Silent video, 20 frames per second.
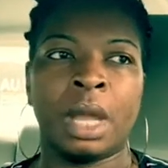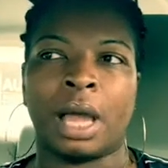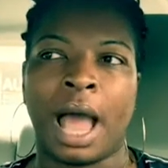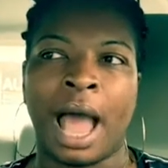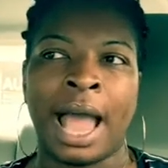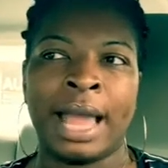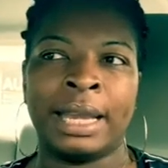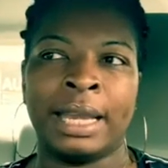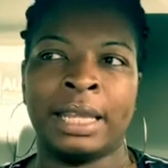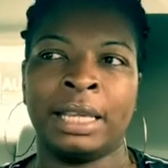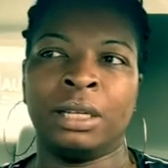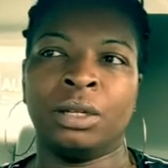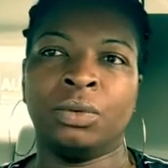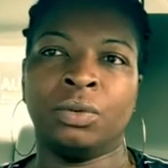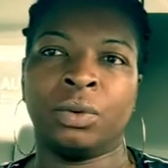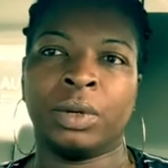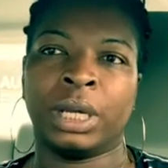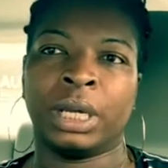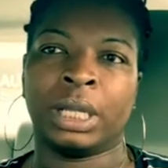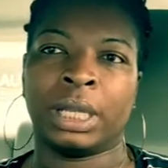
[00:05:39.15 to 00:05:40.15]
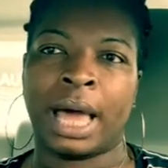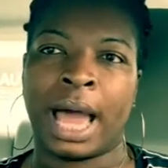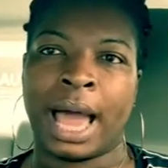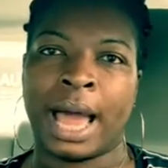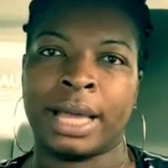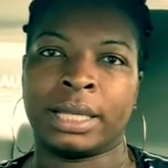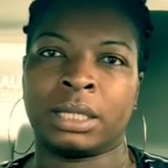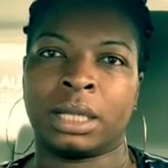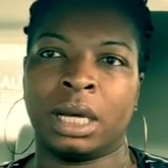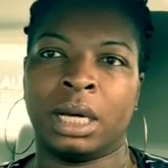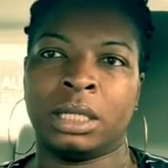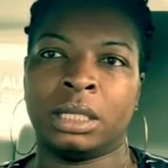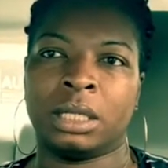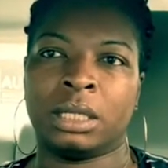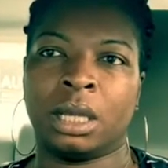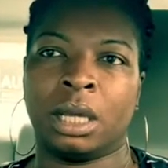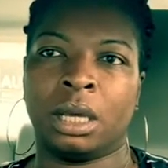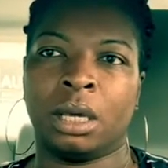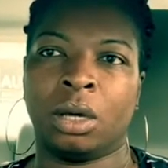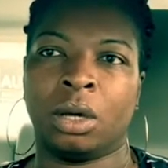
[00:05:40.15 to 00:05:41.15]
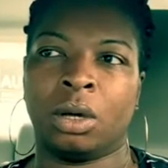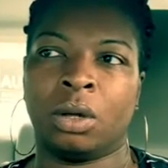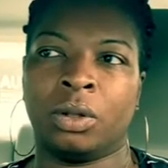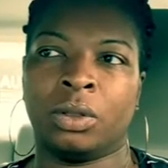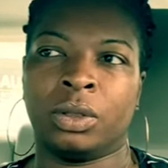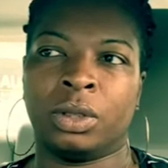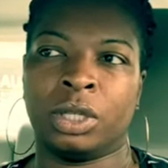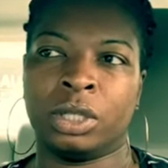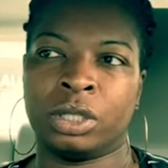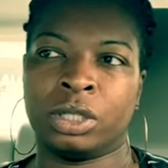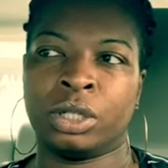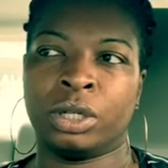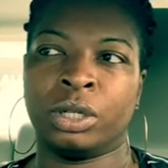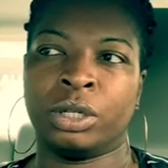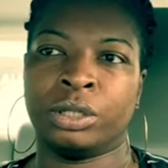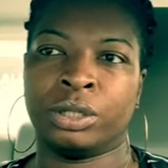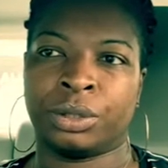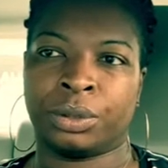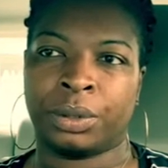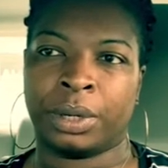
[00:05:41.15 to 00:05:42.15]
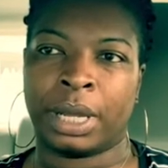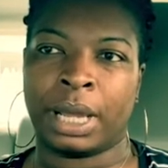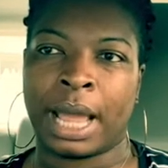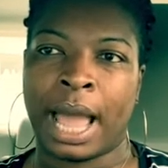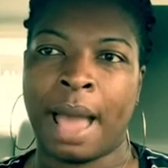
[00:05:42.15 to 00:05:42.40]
I didn't realize until the surgery.